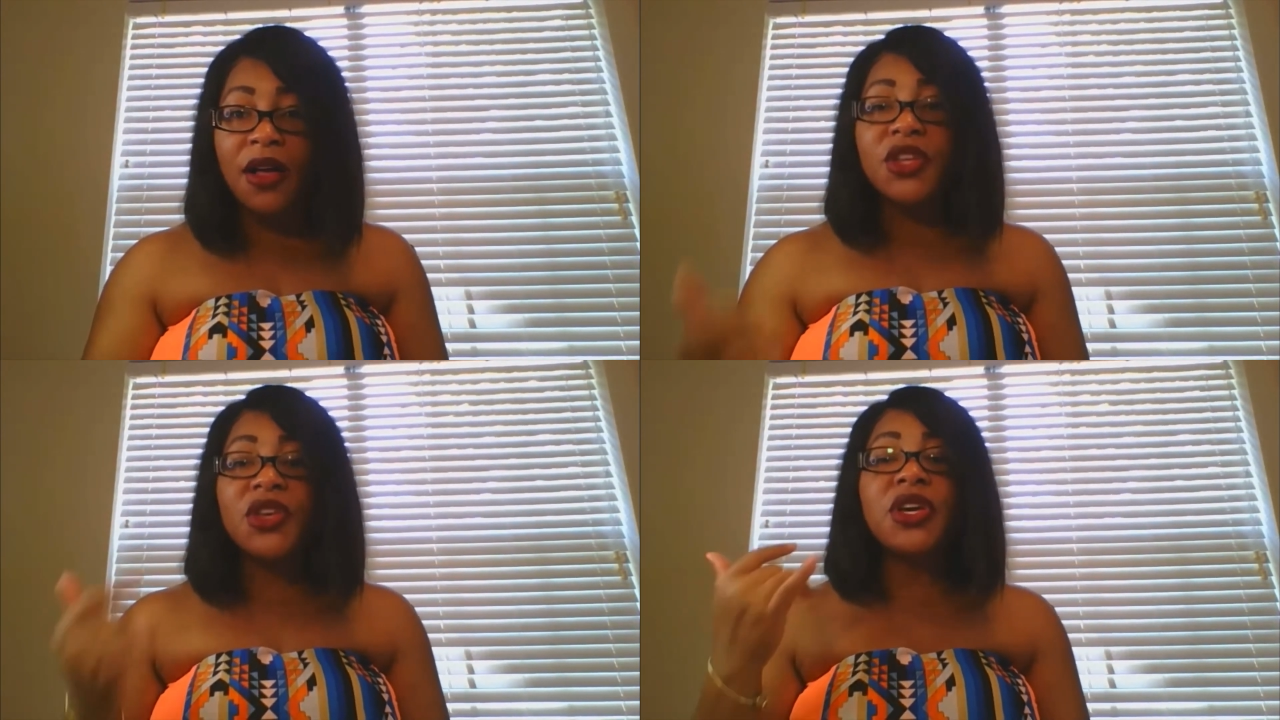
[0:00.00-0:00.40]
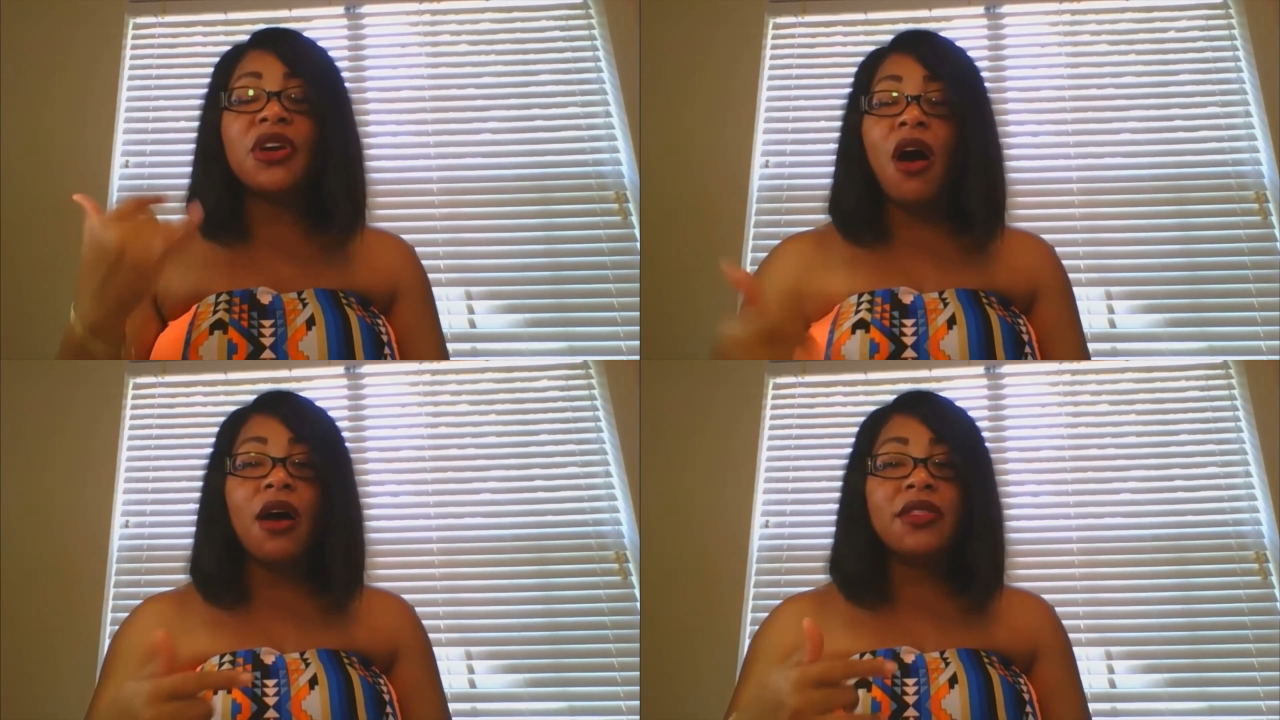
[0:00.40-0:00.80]
You can
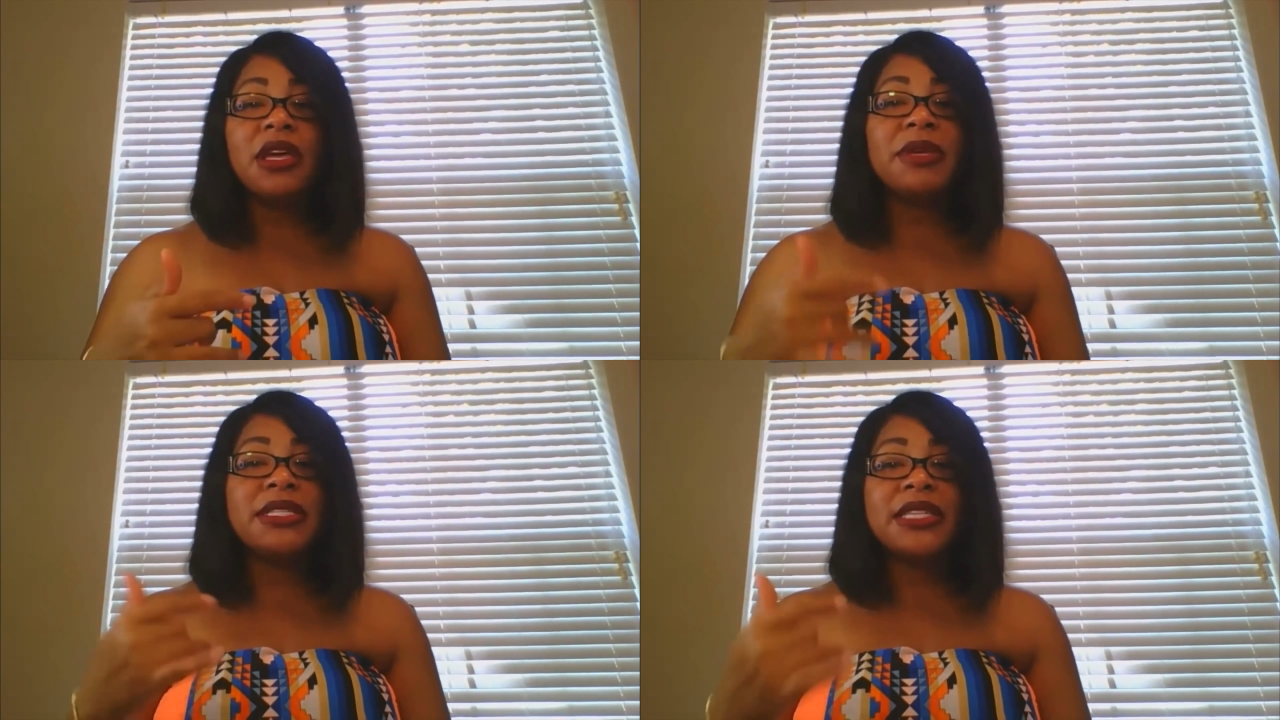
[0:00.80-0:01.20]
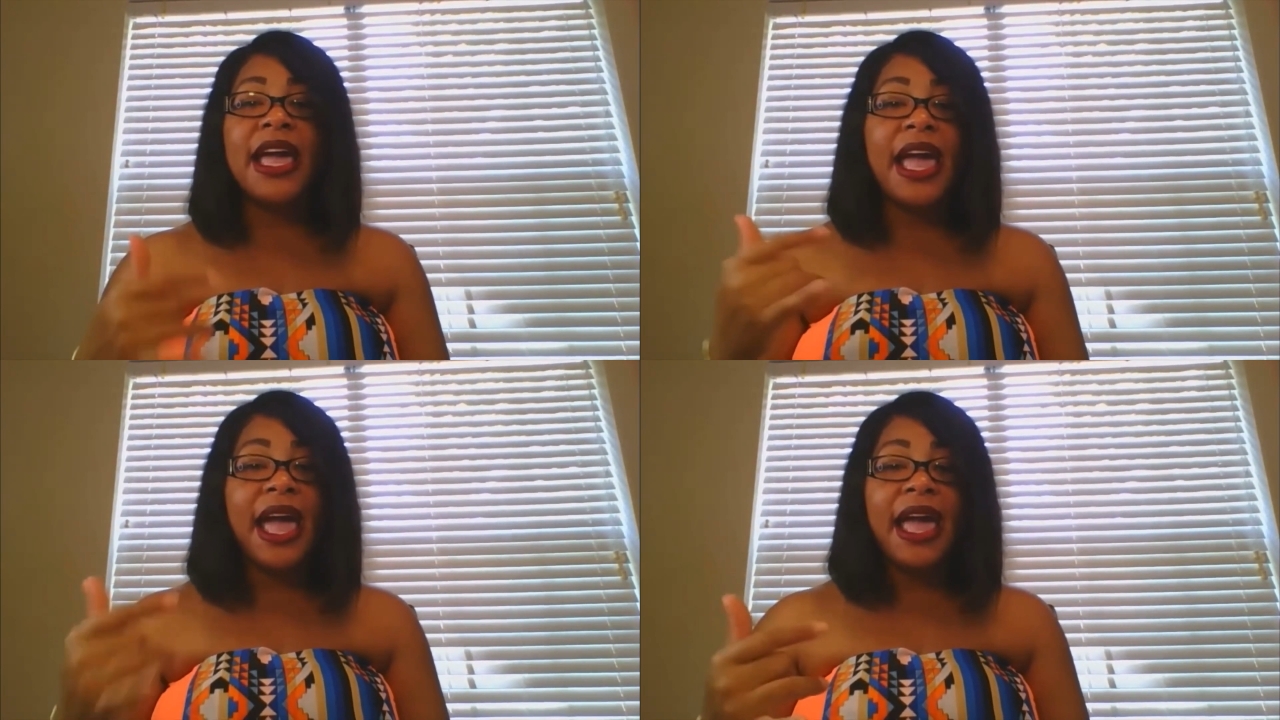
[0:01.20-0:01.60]
call them and
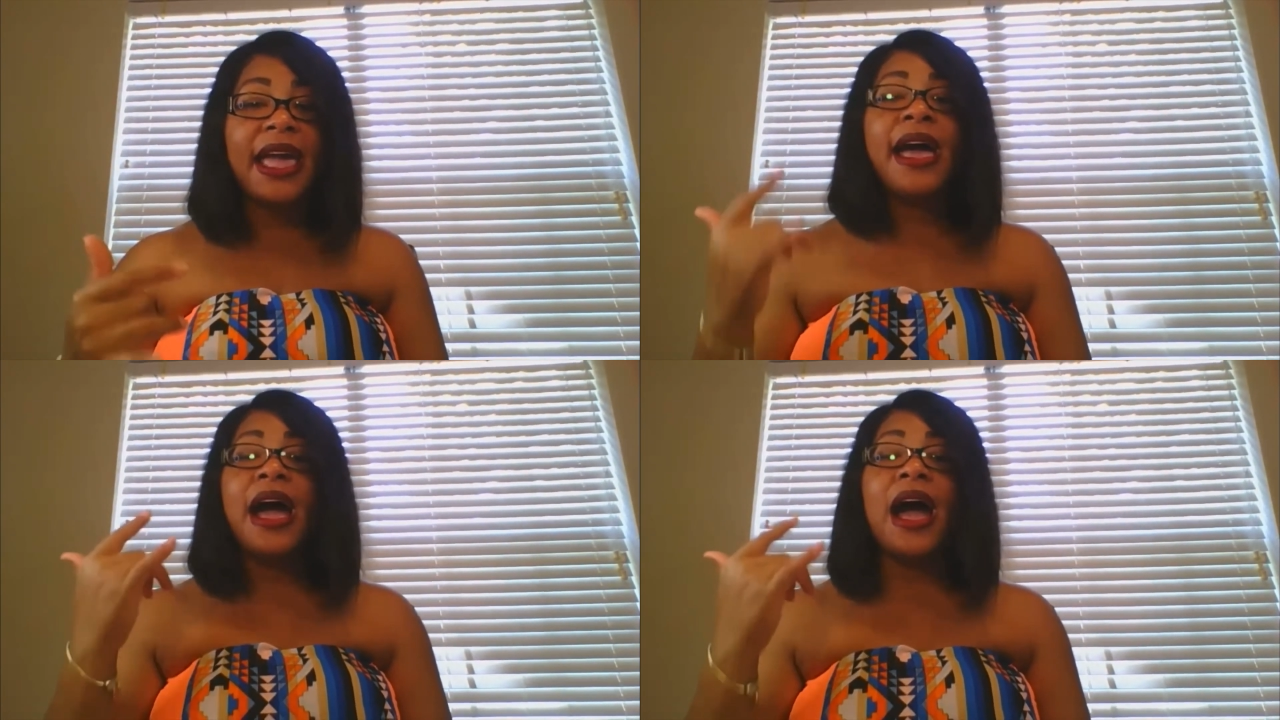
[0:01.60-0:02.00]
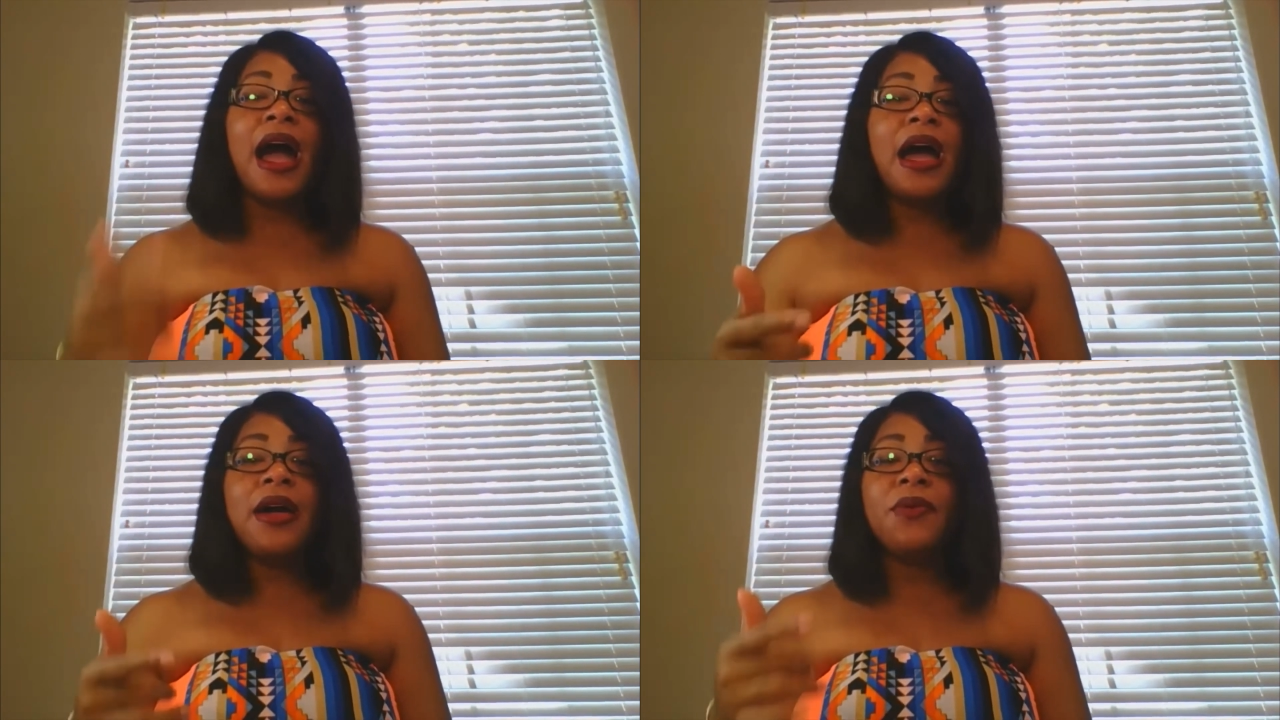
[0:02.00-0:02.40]
say, "Hey,
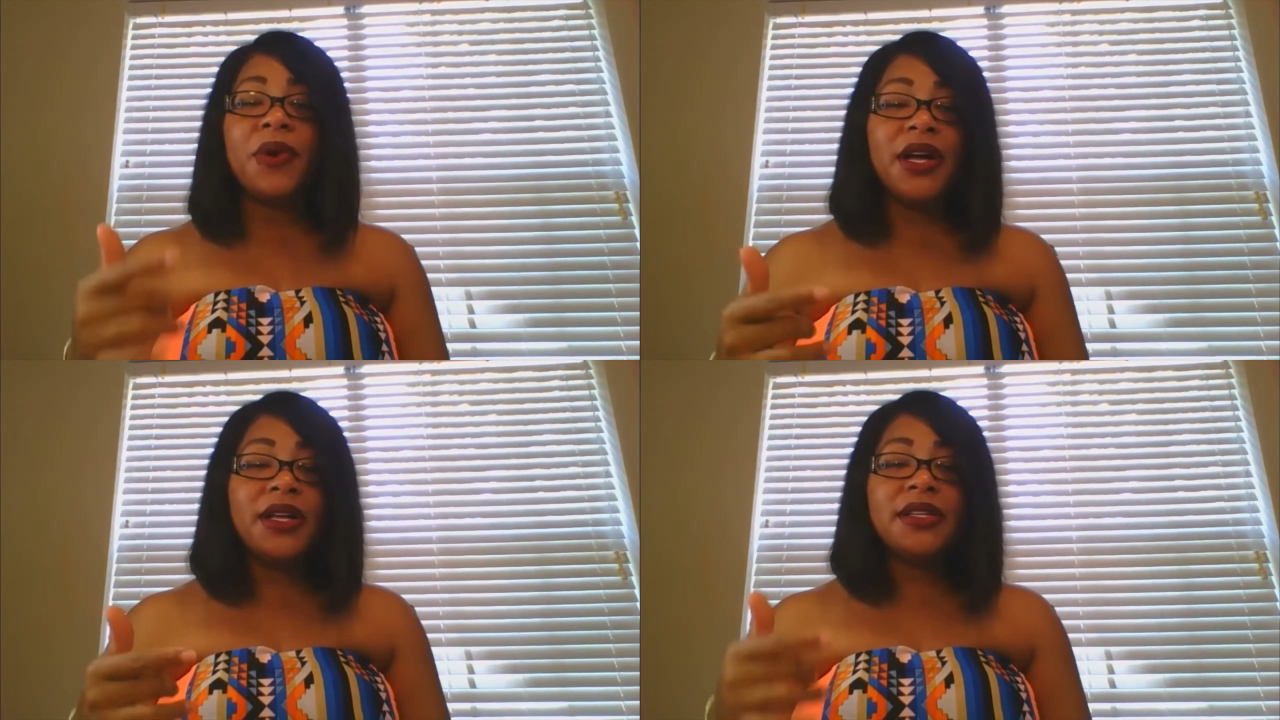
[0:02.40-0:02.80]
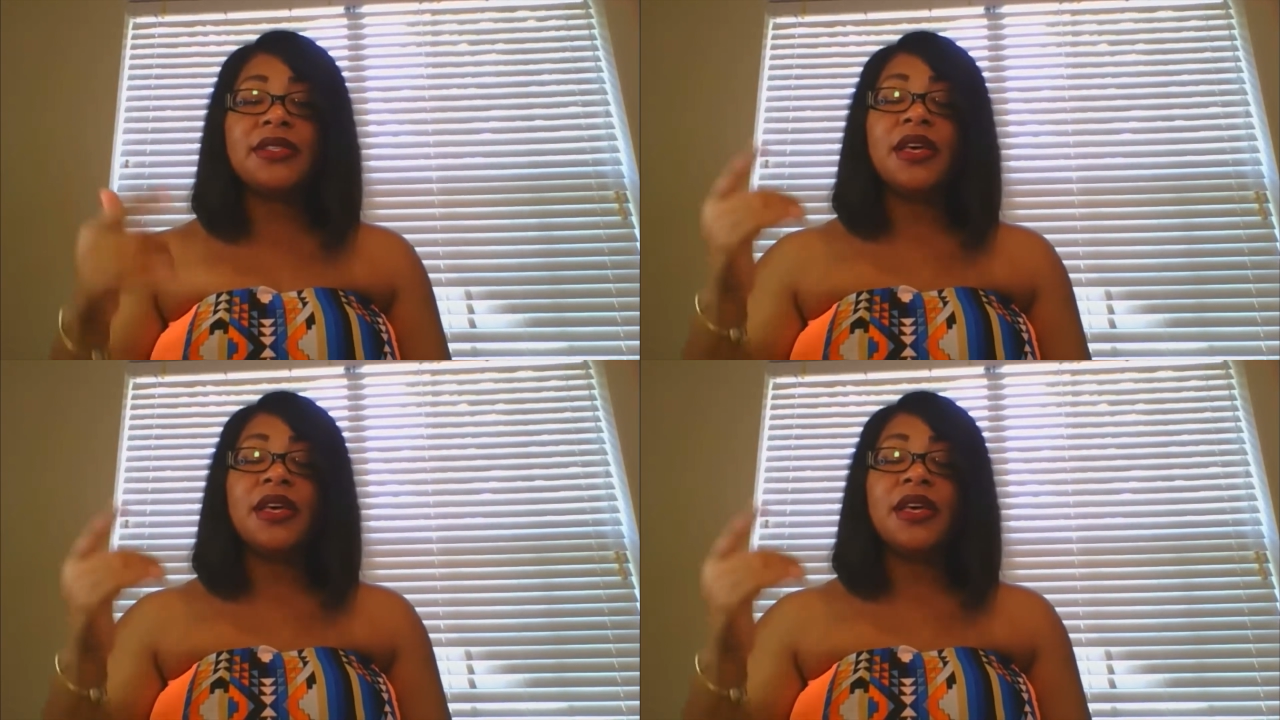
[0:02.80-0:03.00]
I was